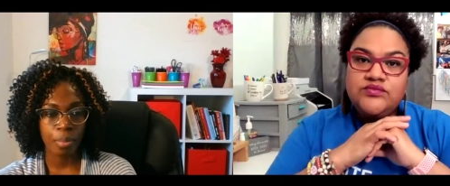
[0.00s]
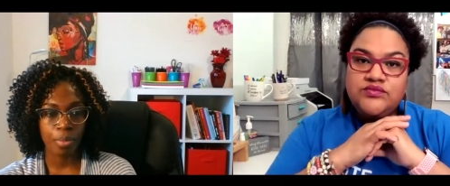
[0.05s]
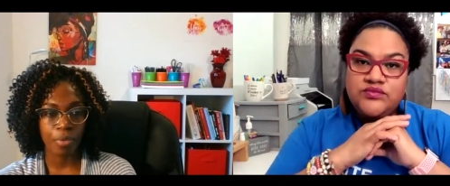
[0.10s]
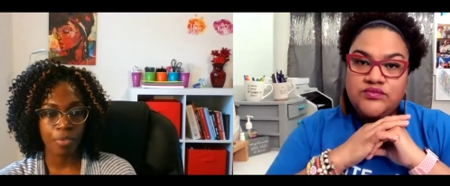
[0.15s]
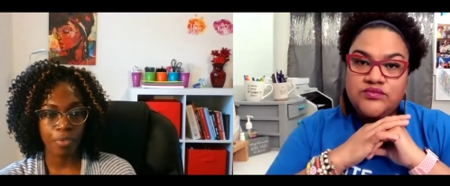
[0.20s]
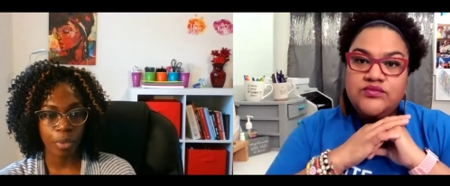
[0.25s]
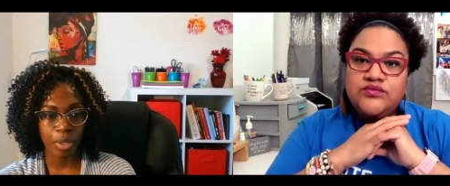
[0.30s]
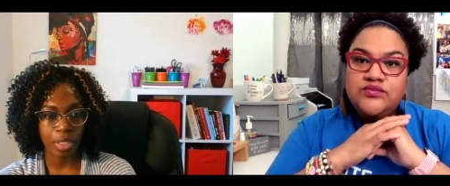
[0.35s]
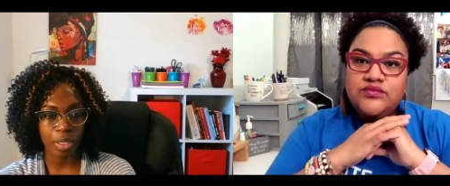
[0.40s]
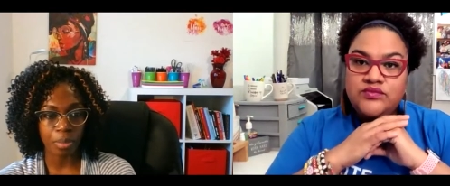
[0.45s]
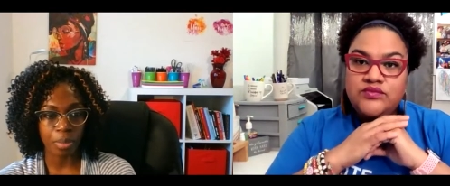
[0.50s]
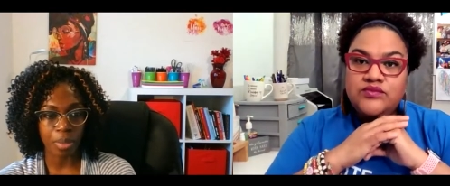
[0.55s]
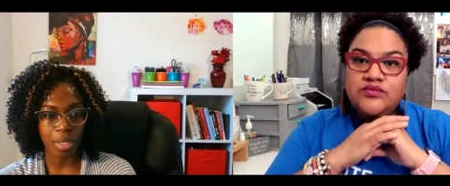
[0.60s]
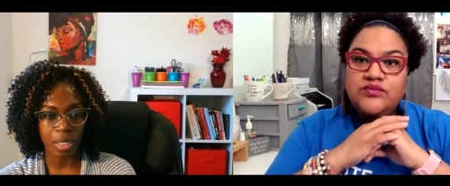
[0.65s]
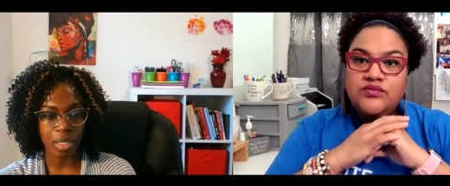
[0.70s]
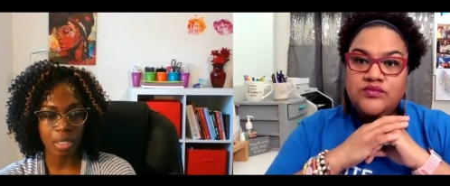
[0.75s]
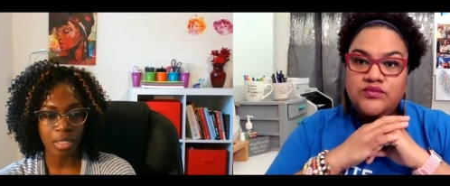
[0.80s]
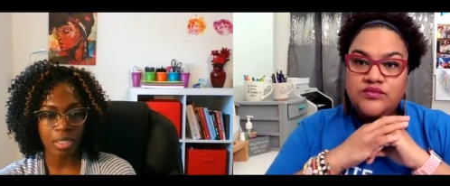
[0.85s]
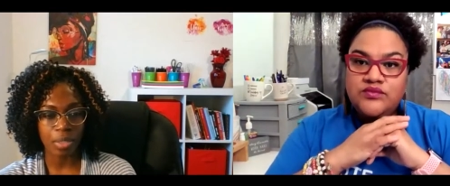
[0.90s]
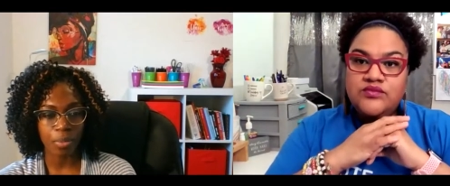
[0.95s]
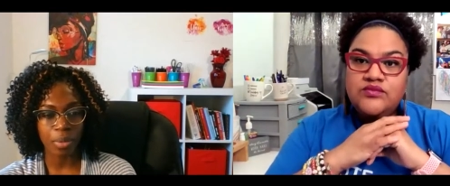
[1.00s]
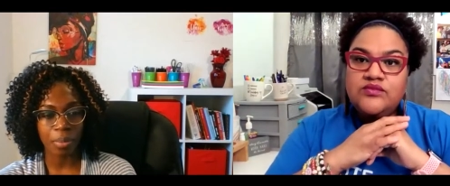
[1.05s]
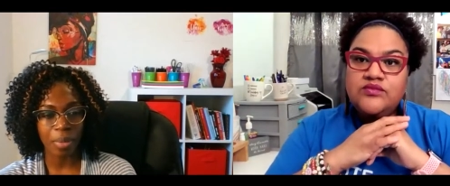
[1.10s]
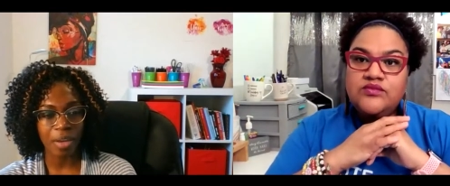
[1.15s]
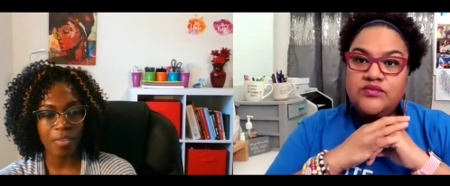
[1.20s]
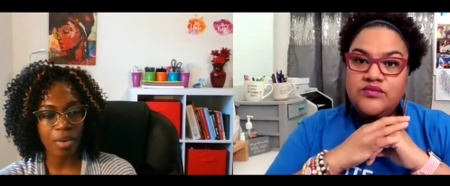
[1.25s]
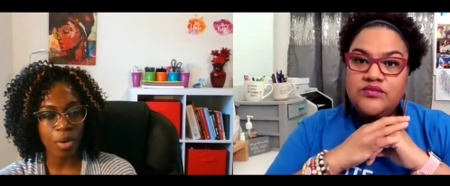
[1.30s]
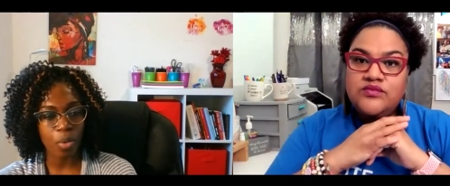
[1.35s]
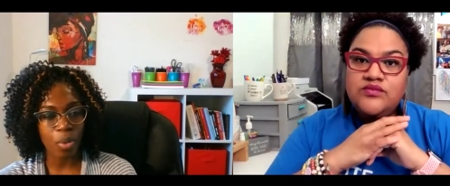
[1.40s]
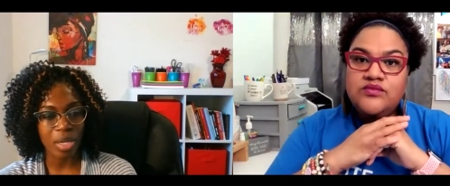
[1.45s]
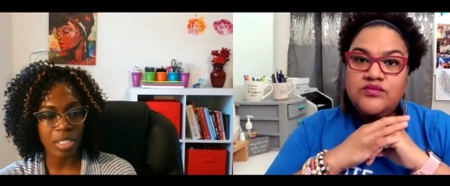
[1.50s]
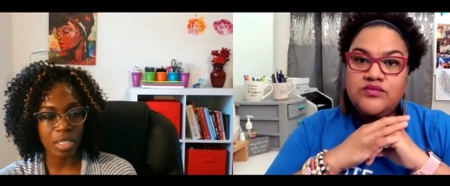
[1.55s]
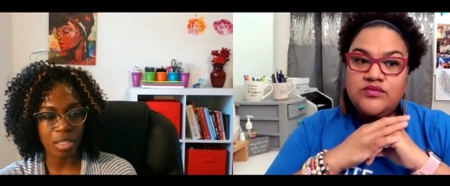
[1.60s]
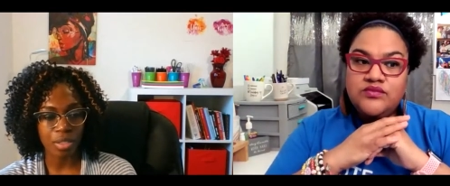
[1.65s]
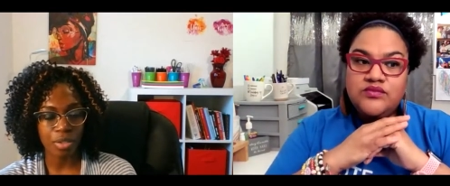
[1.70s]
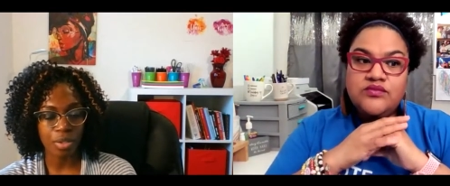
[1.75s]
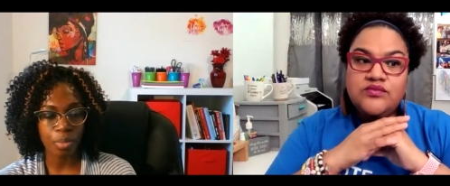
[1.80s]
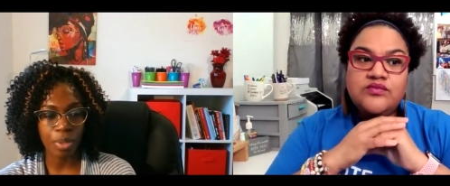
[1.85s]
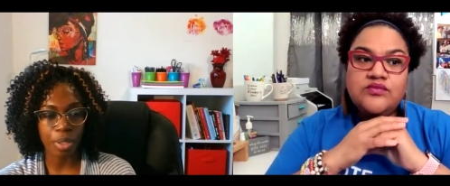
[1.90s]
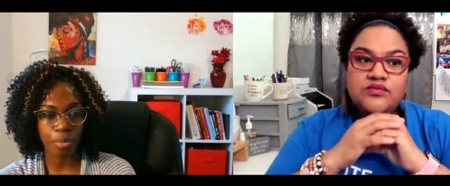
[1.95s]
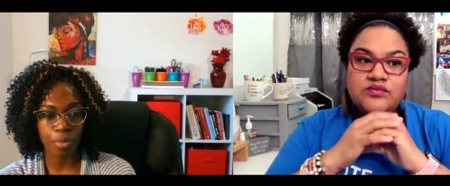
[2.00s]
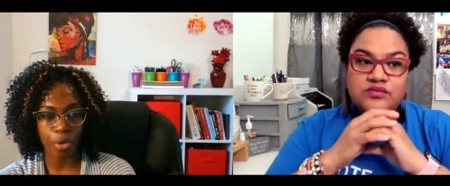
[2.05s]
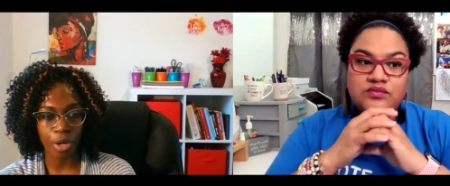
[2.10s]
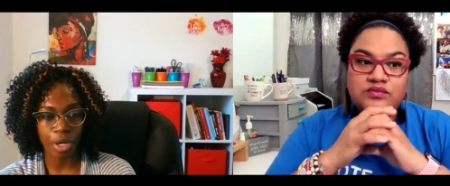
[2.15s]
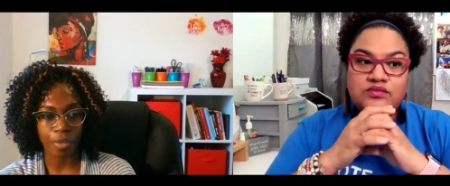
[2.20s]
Speaker 1: before the meeting. So we may request a little bit more